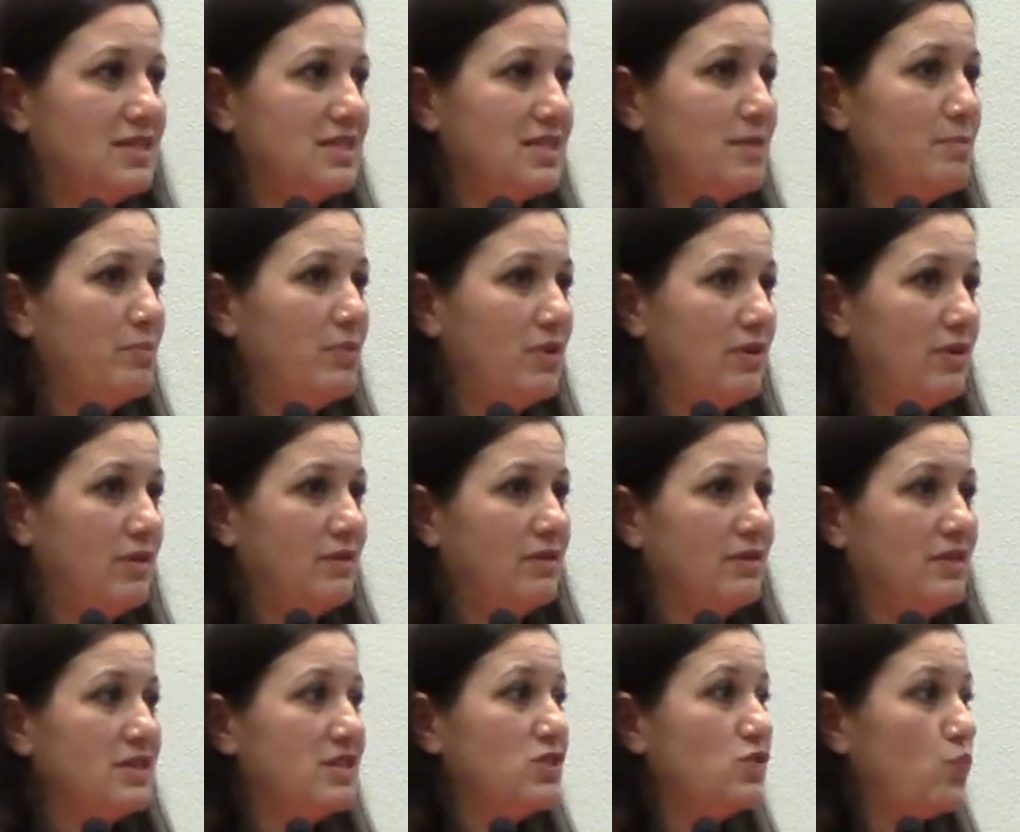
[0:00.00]

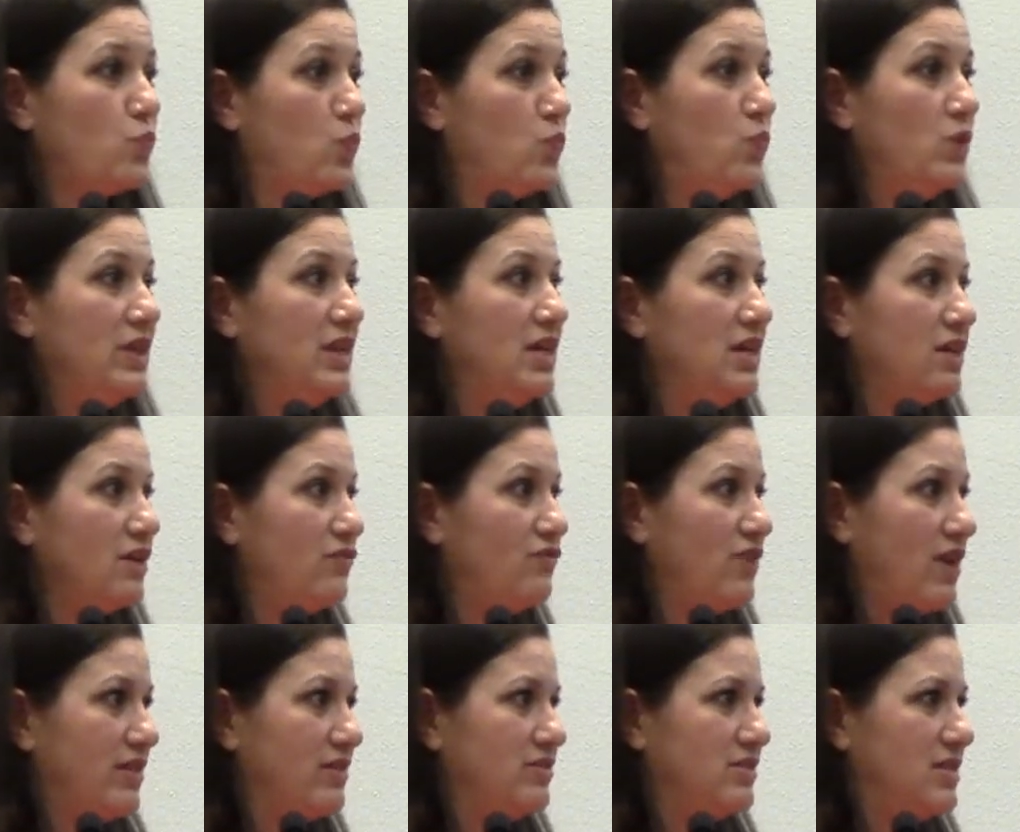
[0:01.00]
Simple. This is a really good
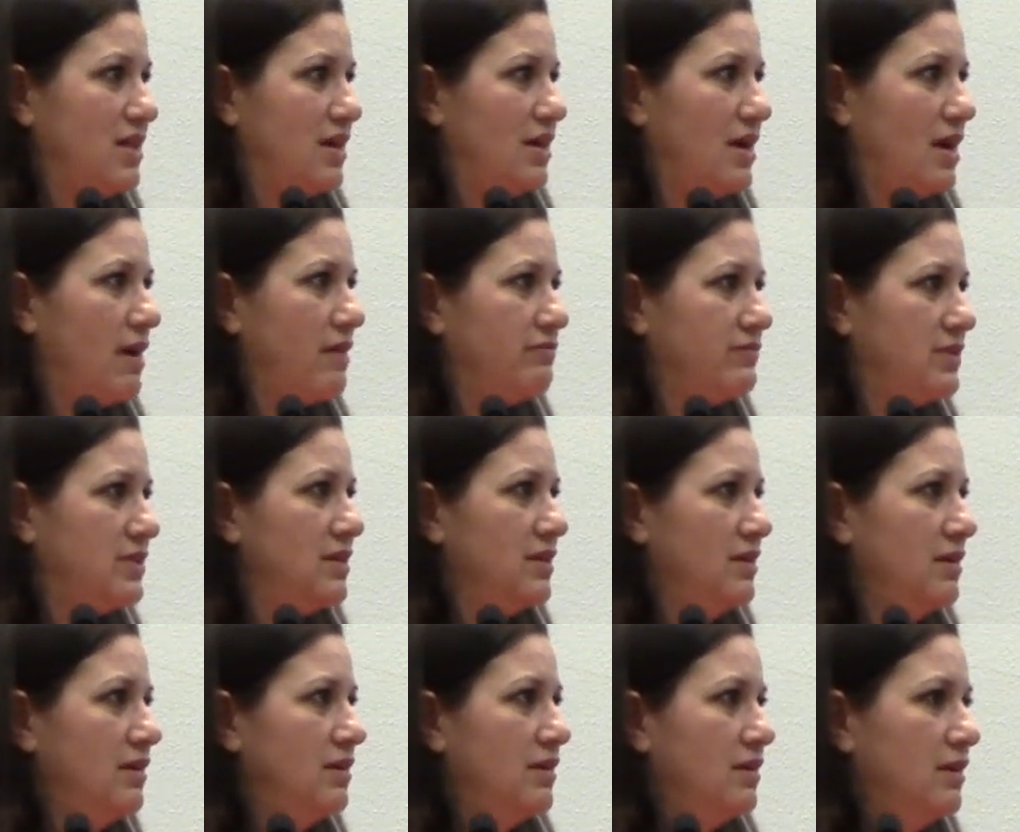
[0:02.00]
Father's Day gift.
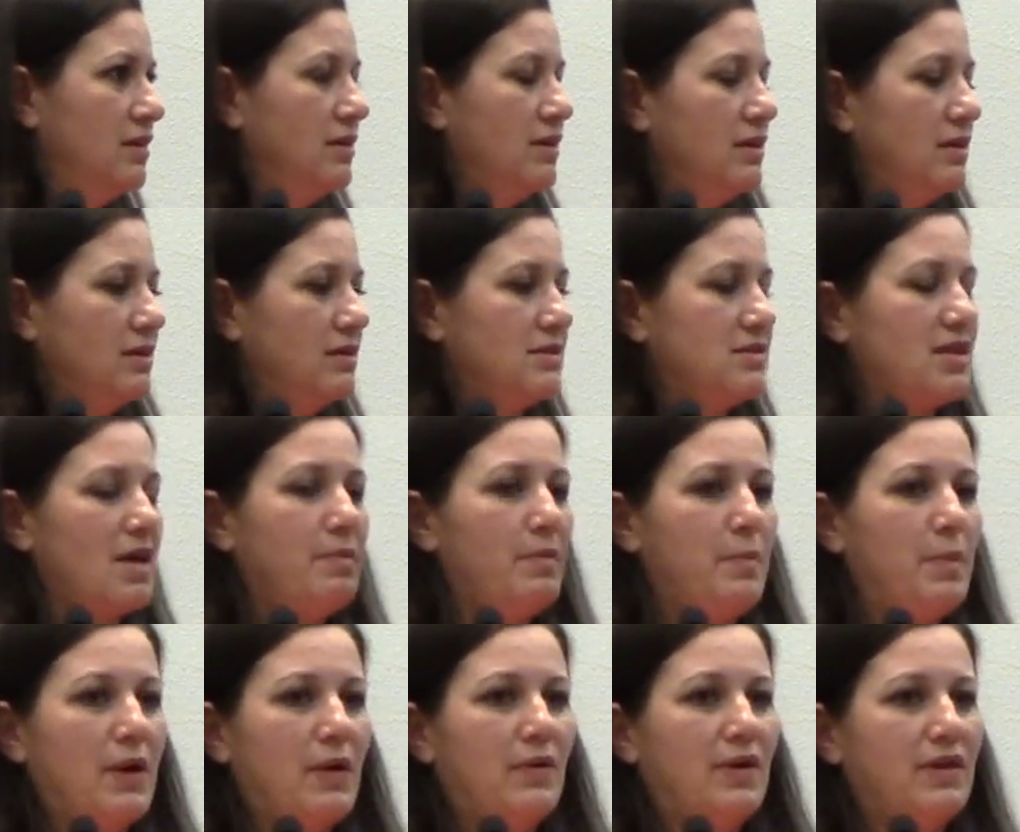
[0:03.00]
Slap a
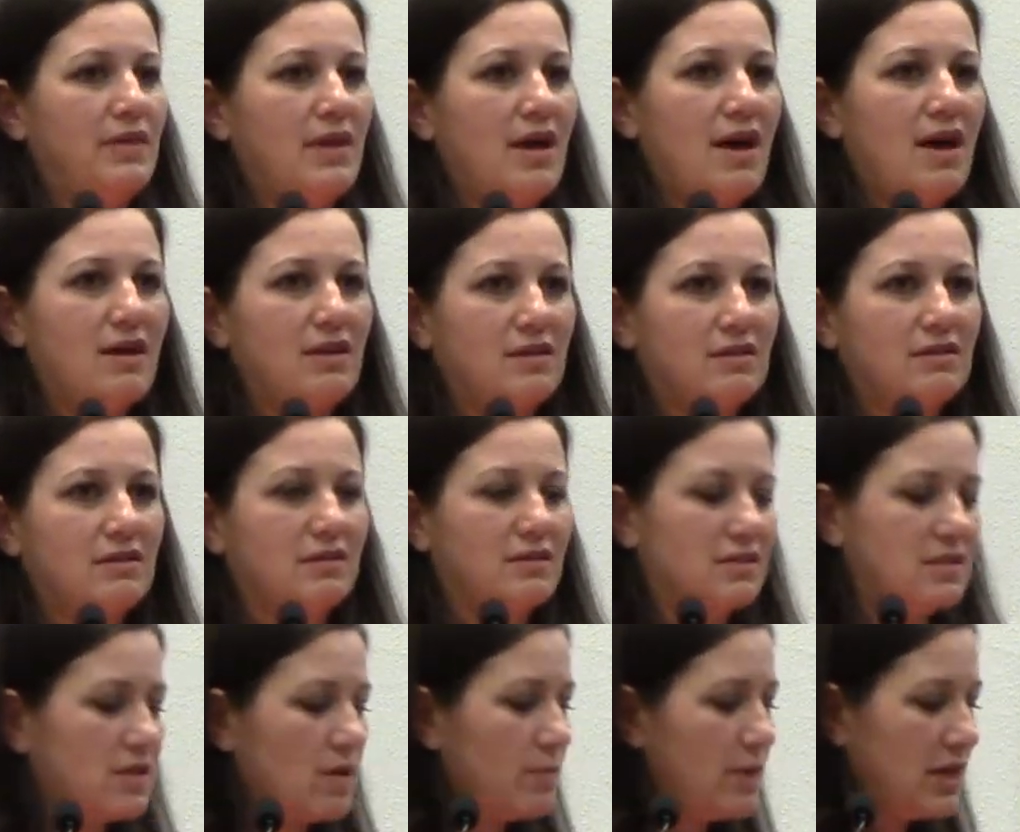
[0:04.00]
bow on that.
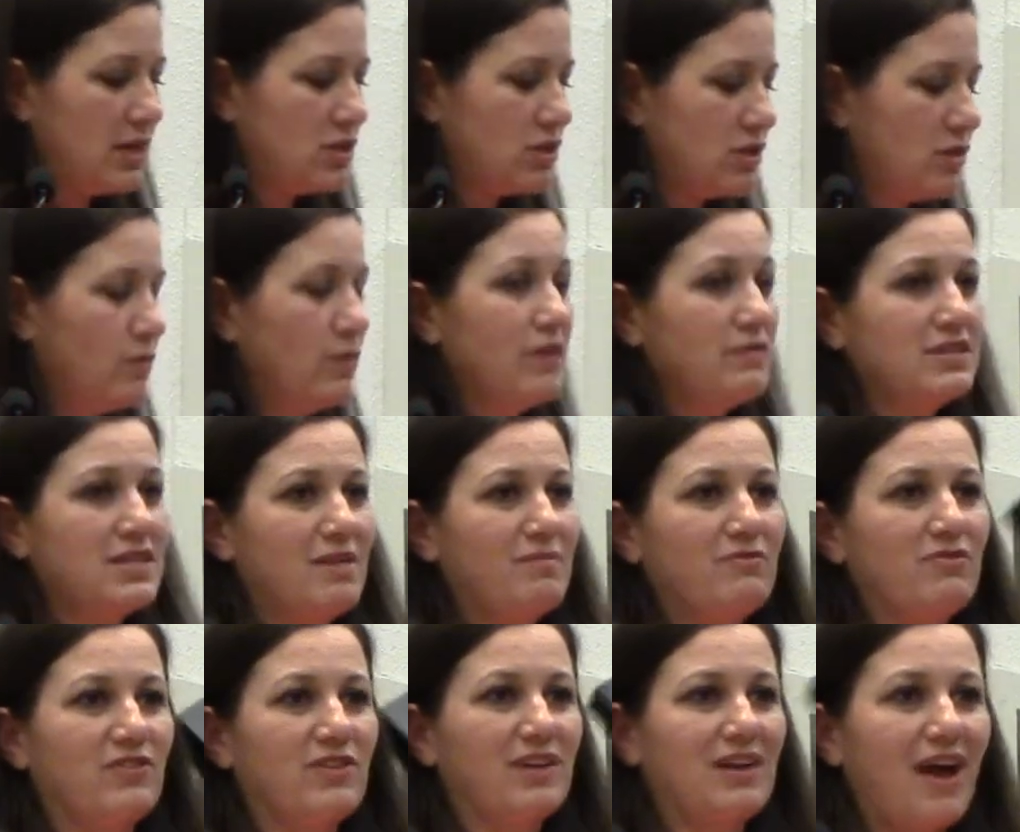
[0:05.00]
So make sure we have
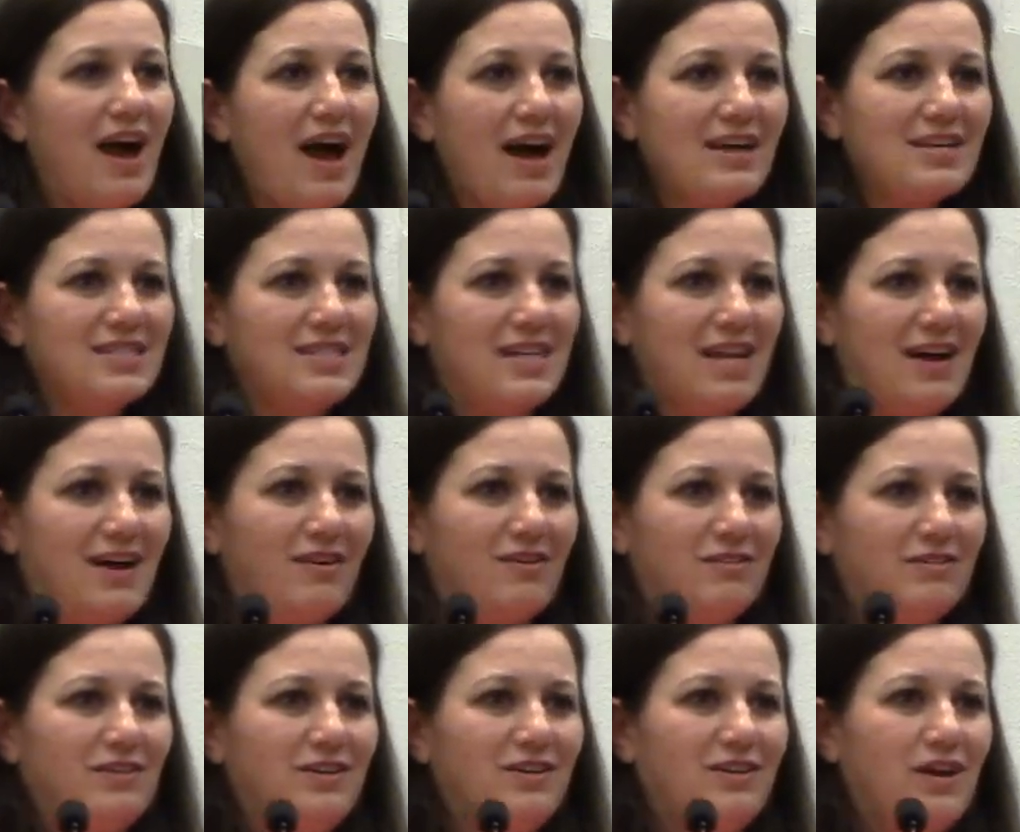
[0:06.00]
something for the guys
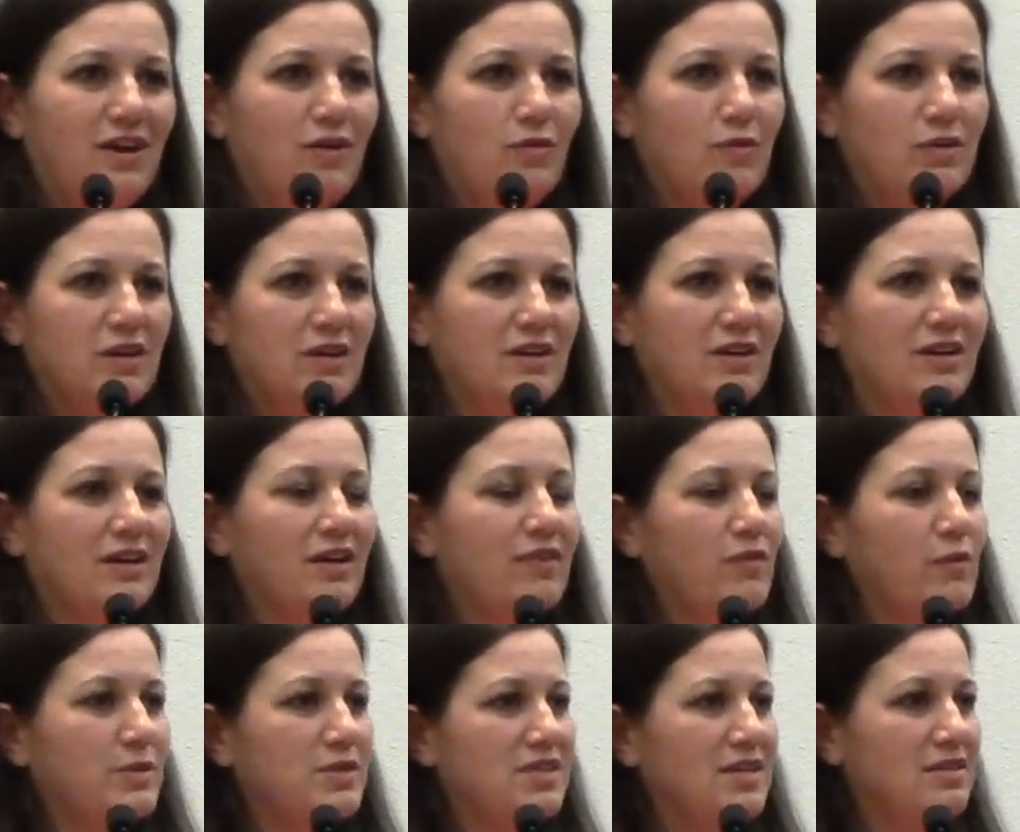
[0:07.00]
now. You know, what are you going to give
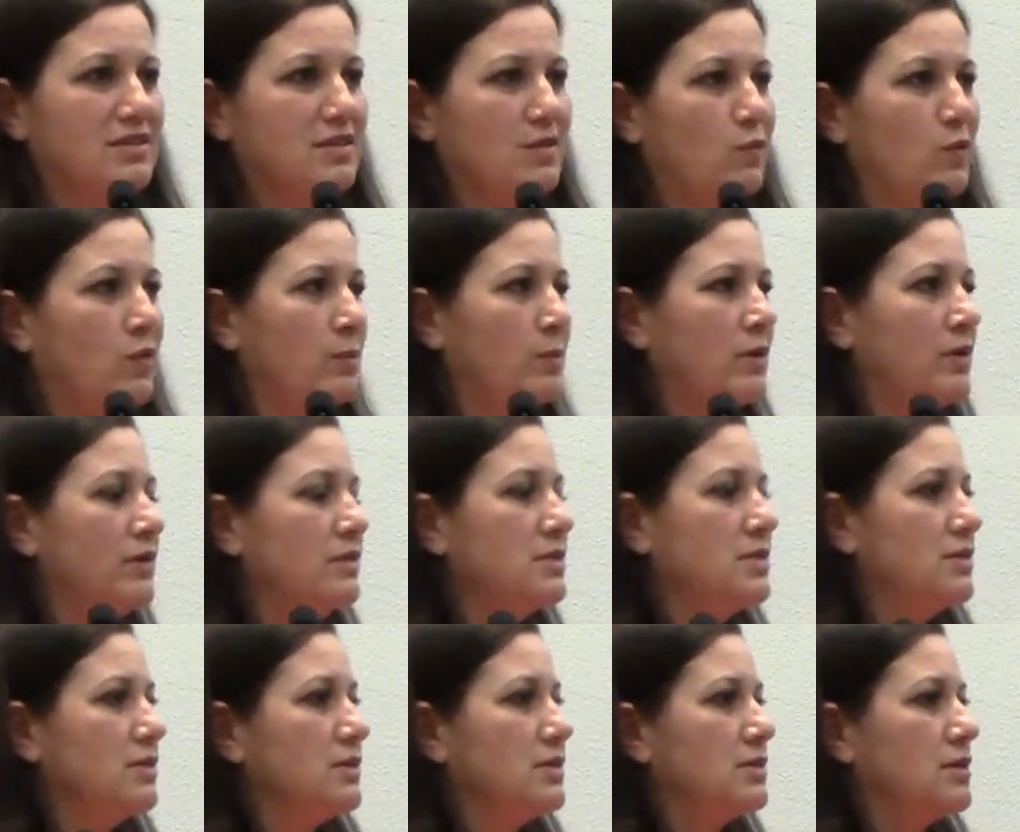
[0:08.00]
them? Scentsy warmer?
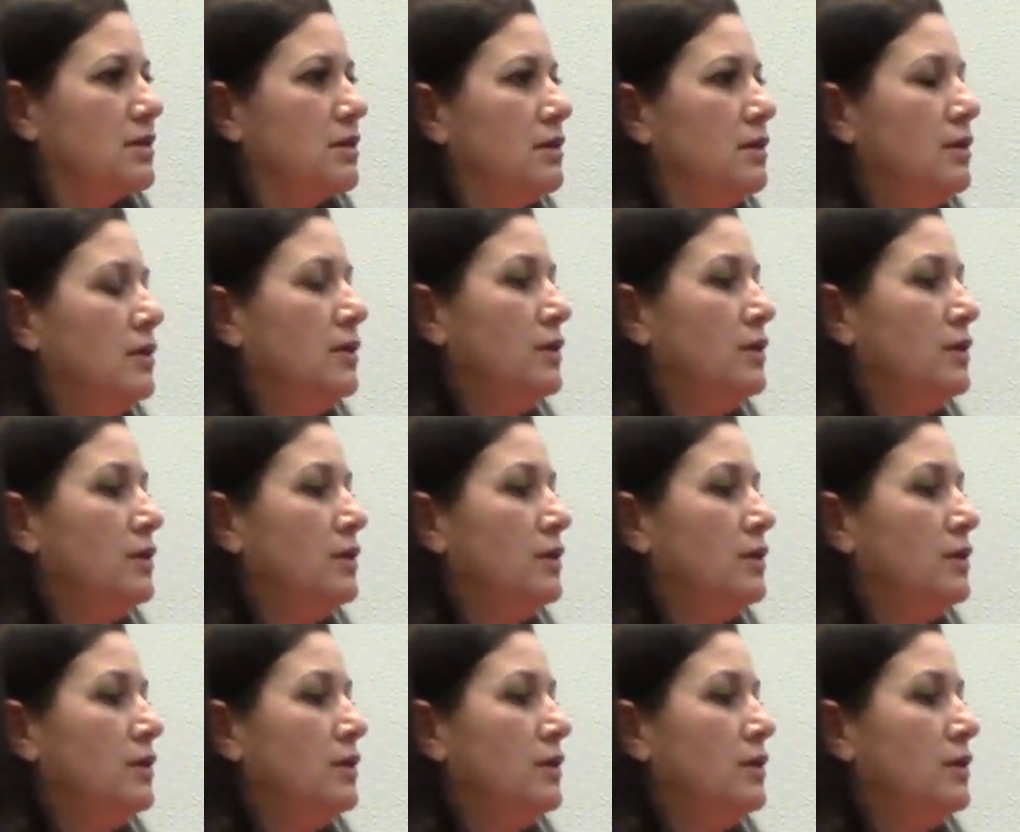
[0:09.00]
Seriously.